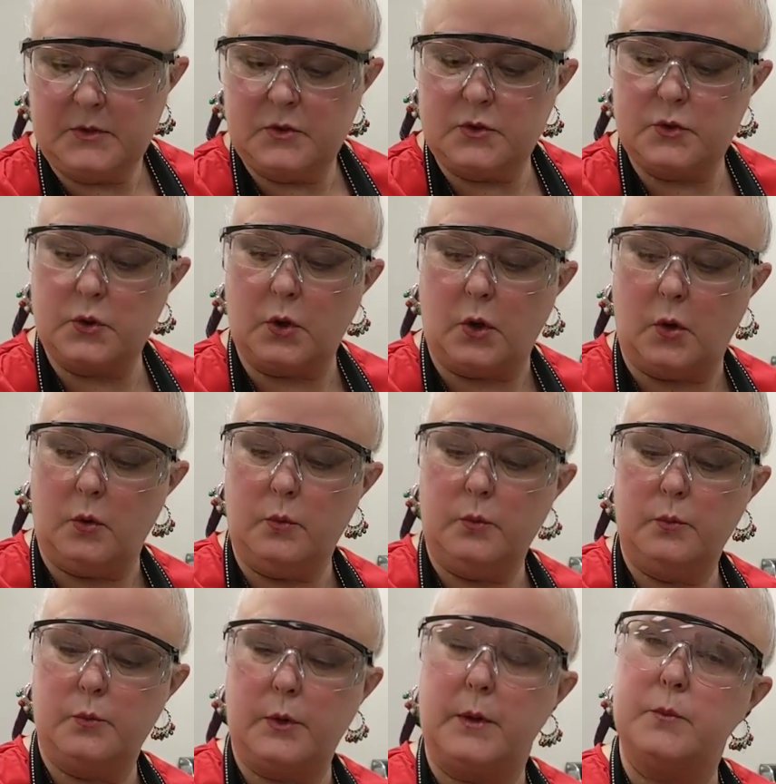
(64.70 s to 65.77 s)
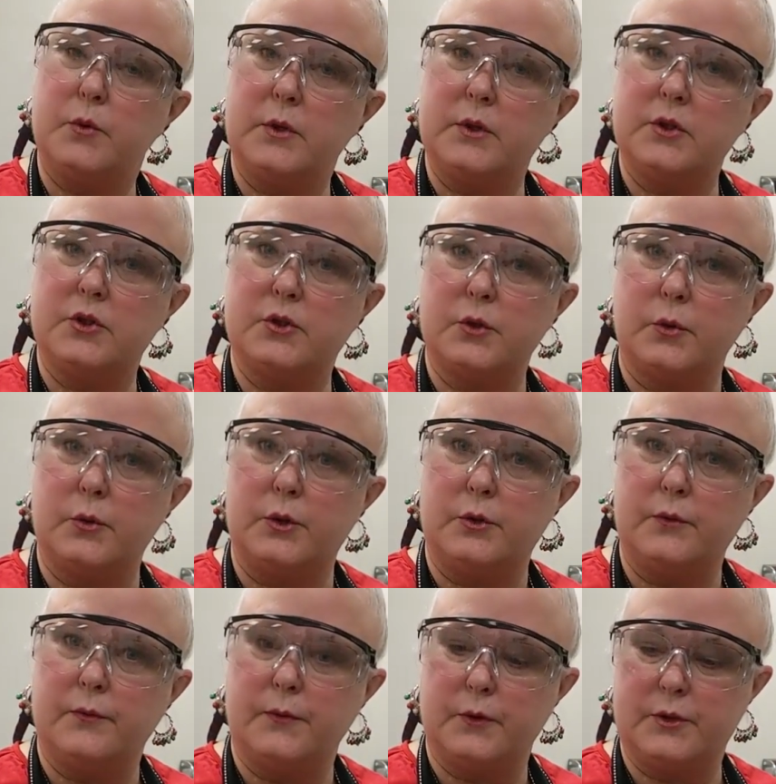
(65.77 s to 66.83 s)
So I'm going to show
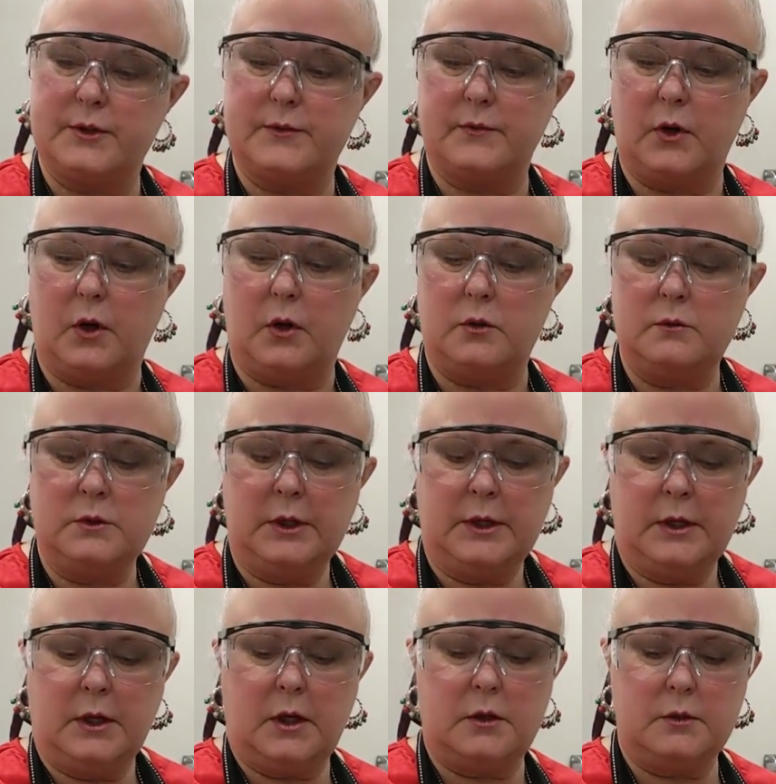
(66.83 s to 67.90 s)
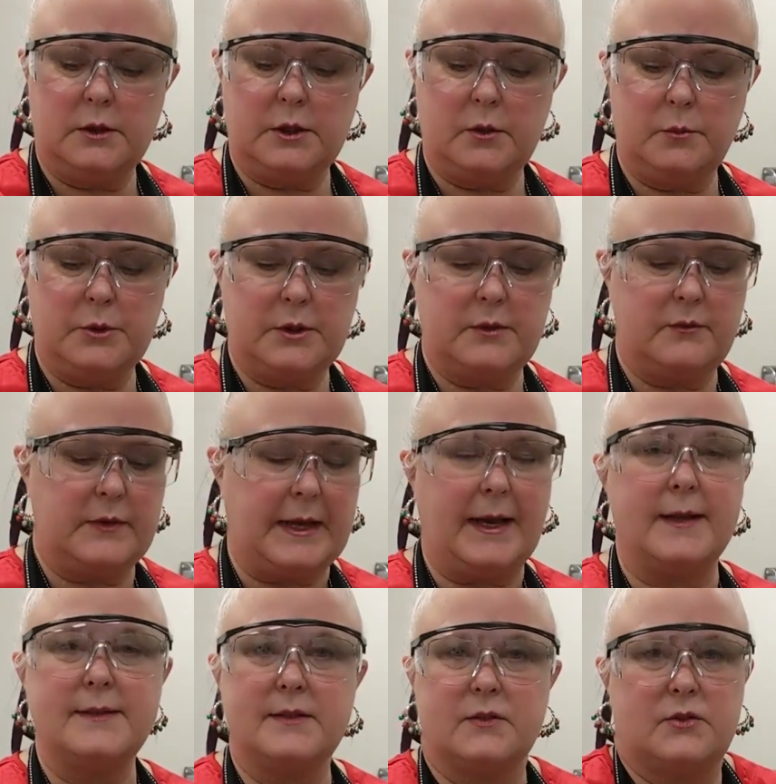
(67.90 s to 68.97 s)
you, first of all, a little bit of
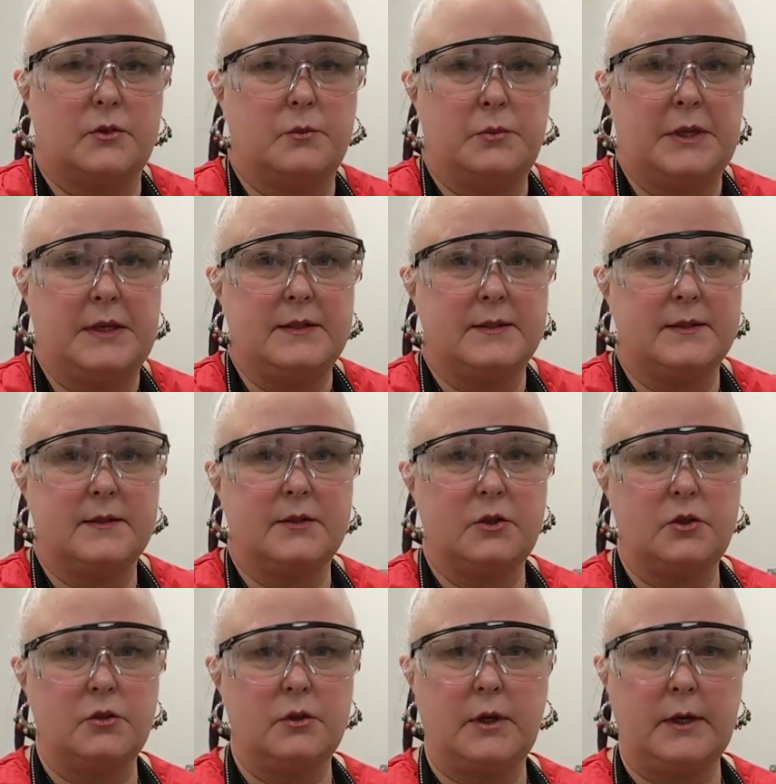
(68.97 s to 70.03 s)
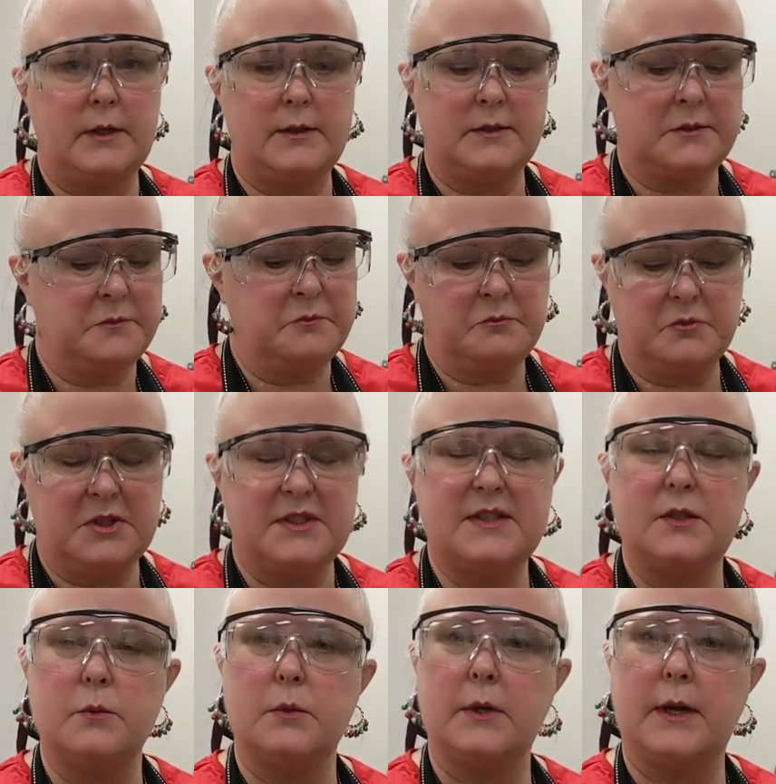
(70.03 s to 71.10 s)
acids and bases in your eyes.
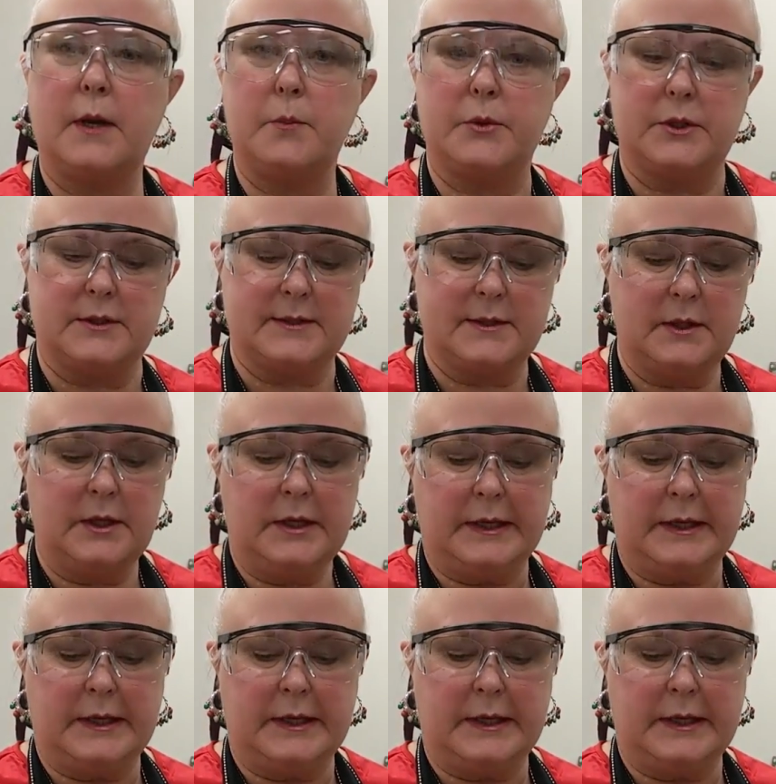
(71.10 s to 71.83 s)
Let's see what happens.